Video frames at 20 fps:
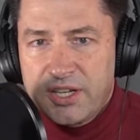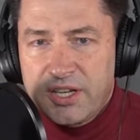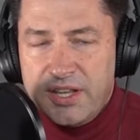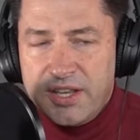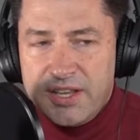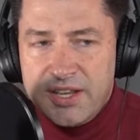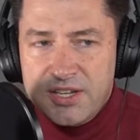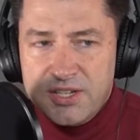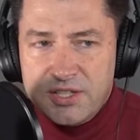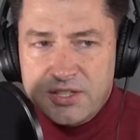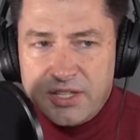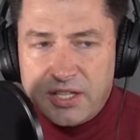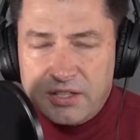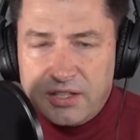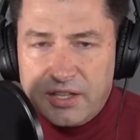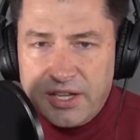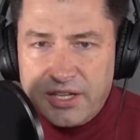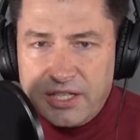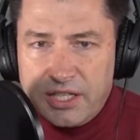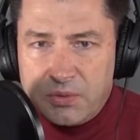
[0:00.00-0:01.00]
indication that
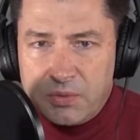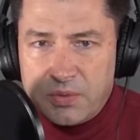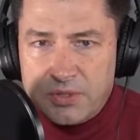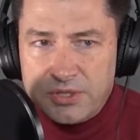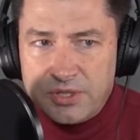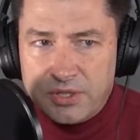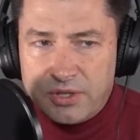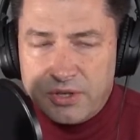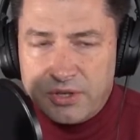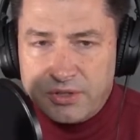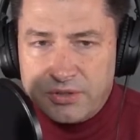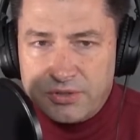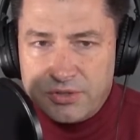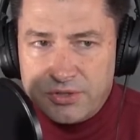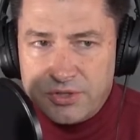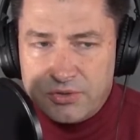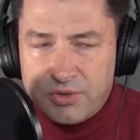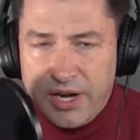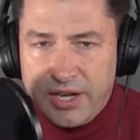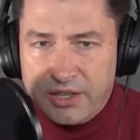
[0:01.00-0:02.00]
lightning was going to
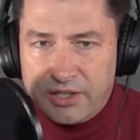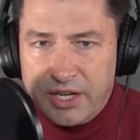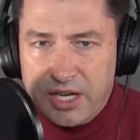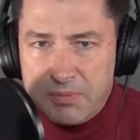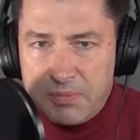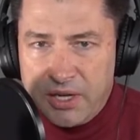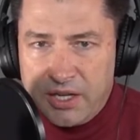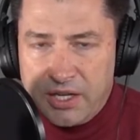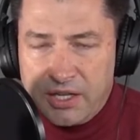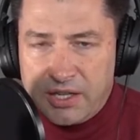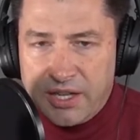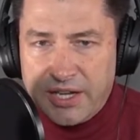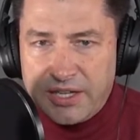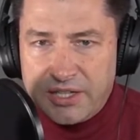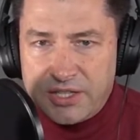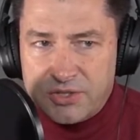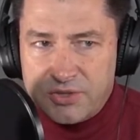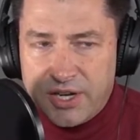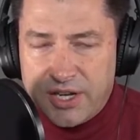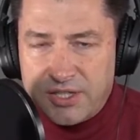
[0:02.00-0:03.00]
strike. There hadn't been any lightning
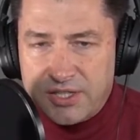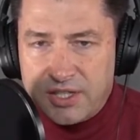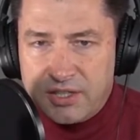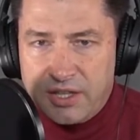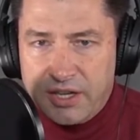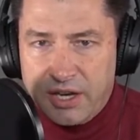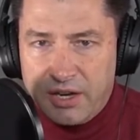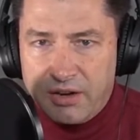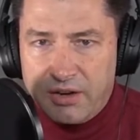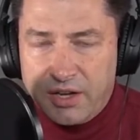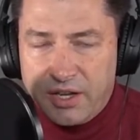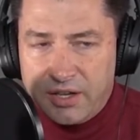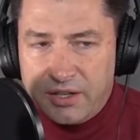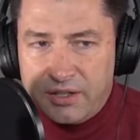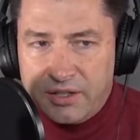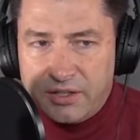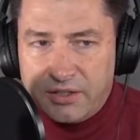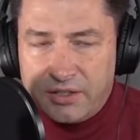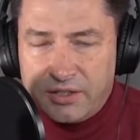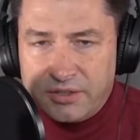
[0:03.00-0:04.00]
strikes in the area,
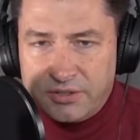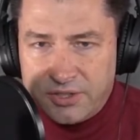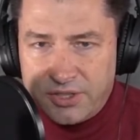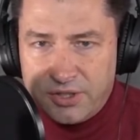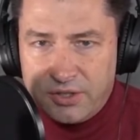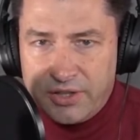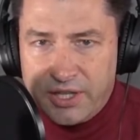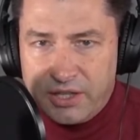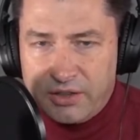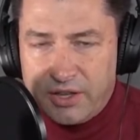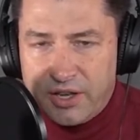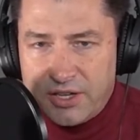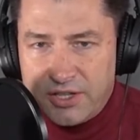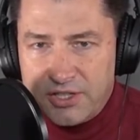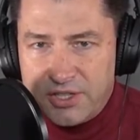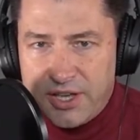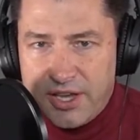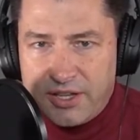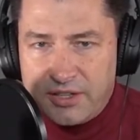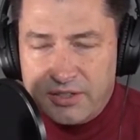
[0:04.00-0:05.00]
and until they
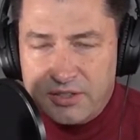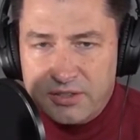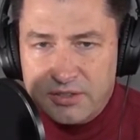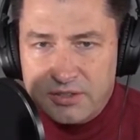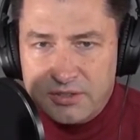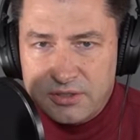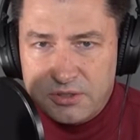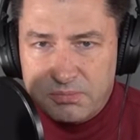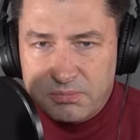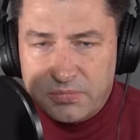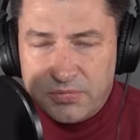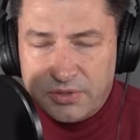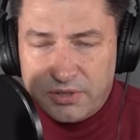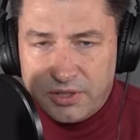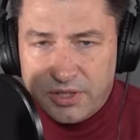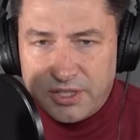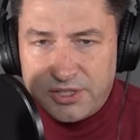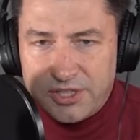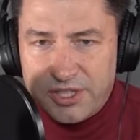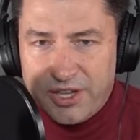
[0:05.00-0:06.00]
launched that
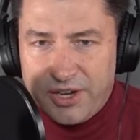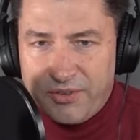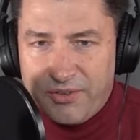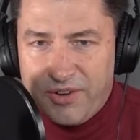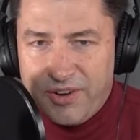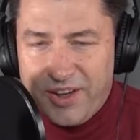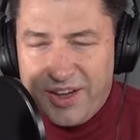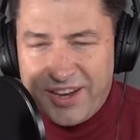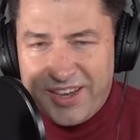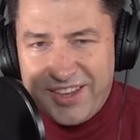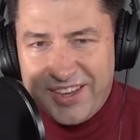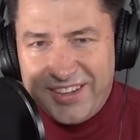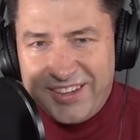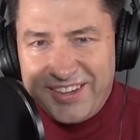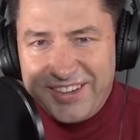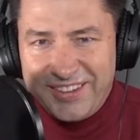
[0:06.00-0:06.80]
rocket,